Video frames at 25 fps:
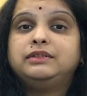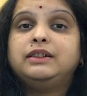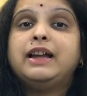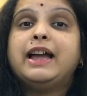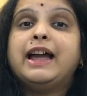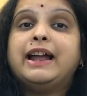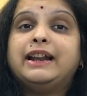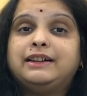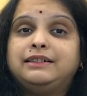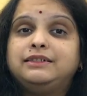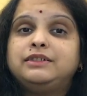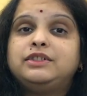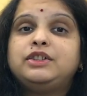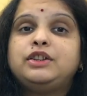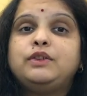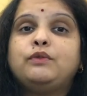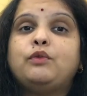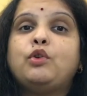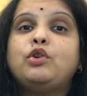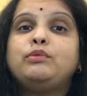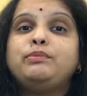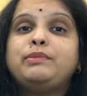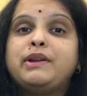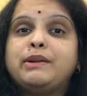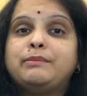and she
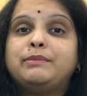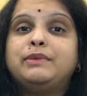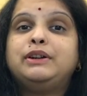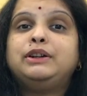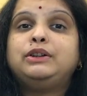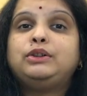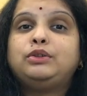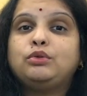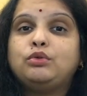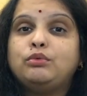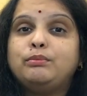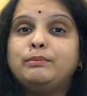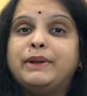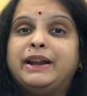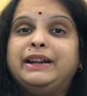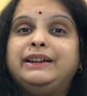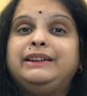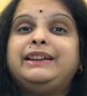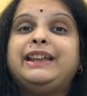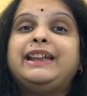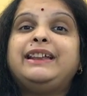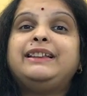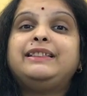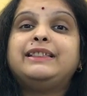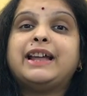won't be able to
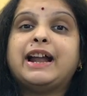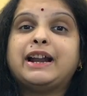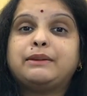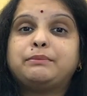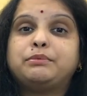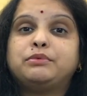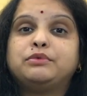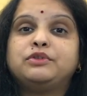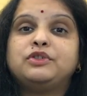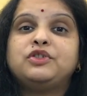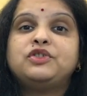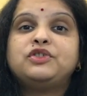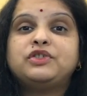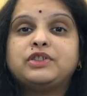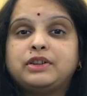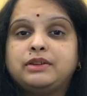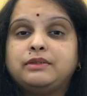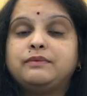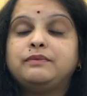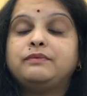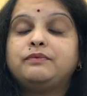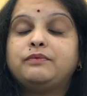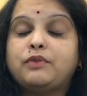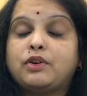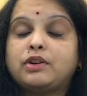maintain that
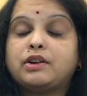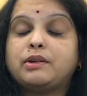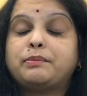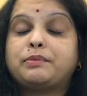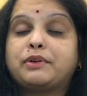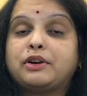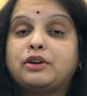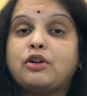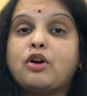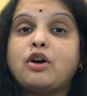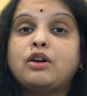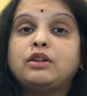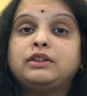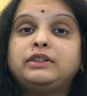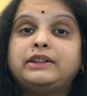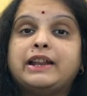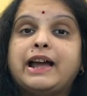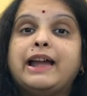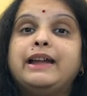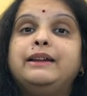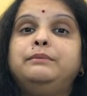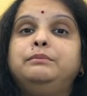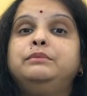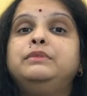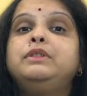position for a prolonged
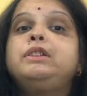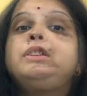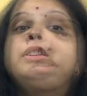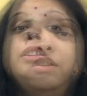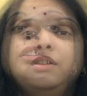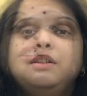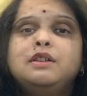time.